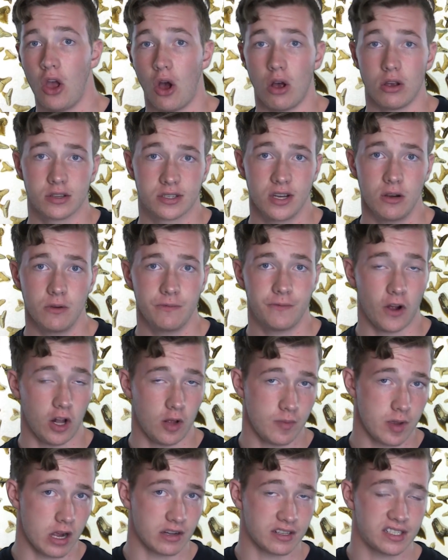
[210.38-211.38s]
Also,
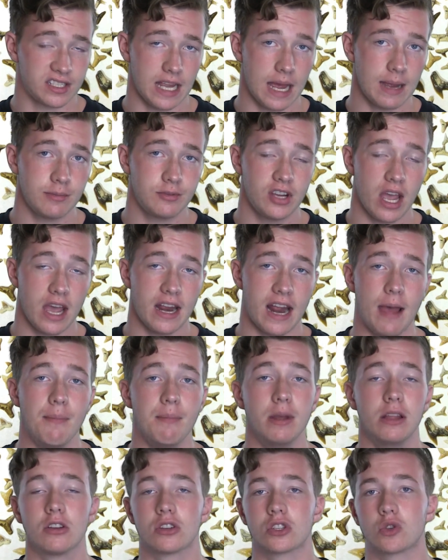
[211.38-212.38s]
follow me on Snapchat
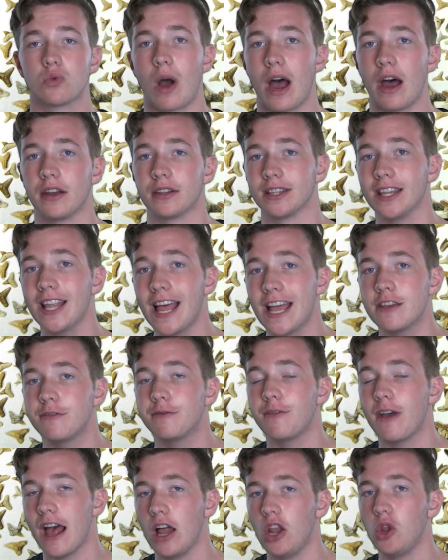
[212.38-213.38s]
at Miller's
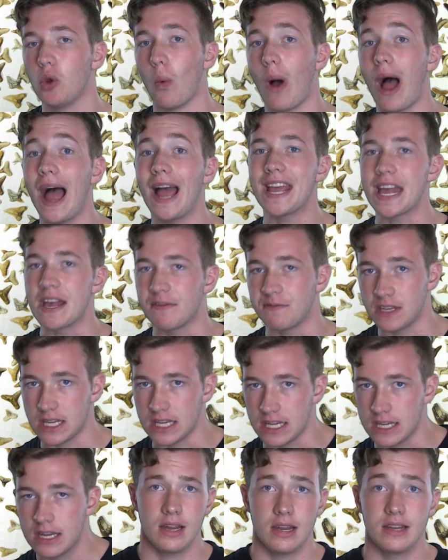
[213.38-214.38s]
Wildlife,
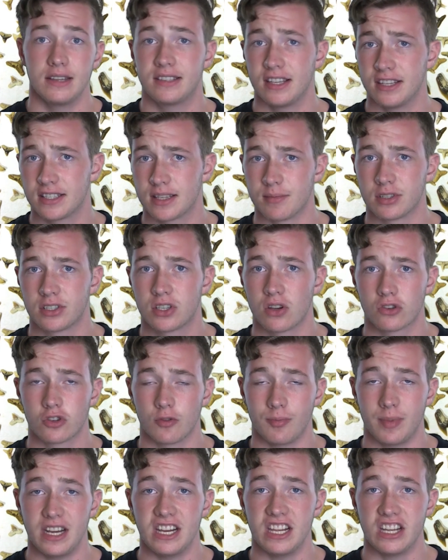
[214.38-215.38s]
L-Y-F-E, and since I'm a
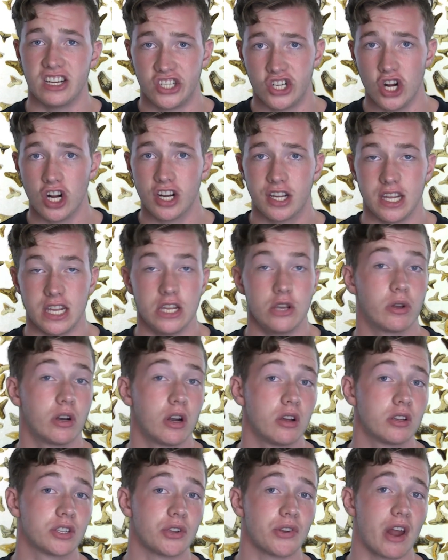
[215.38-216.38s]
social media junkie, you
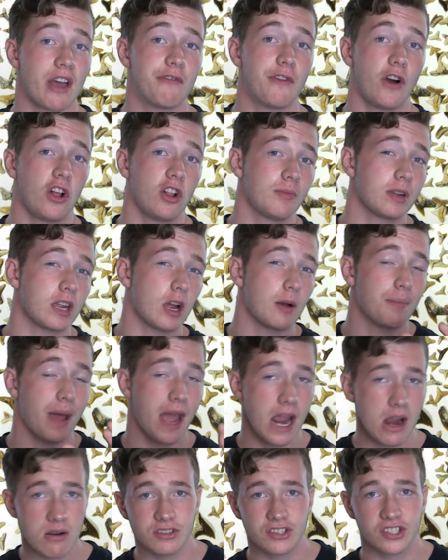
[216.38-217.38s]
can also now follow me on
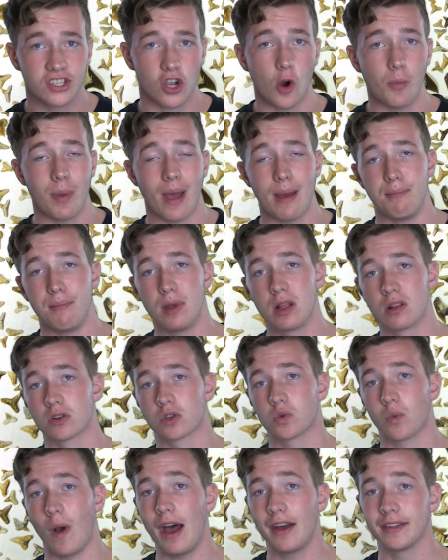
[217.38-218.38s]
Periscope at
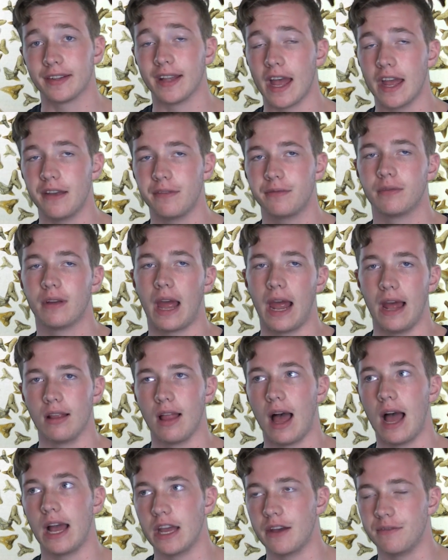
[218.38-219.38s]
Miller's Wildlife,
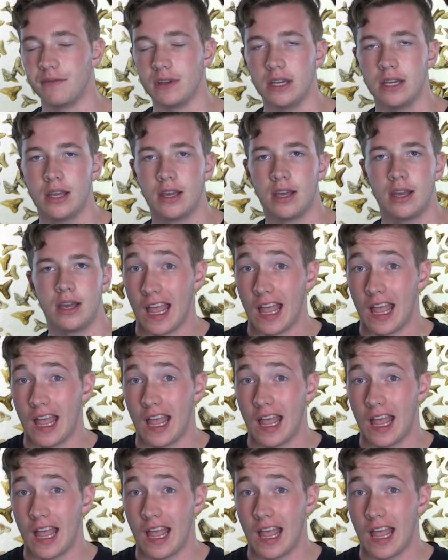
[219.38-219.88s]
L-I-F-E.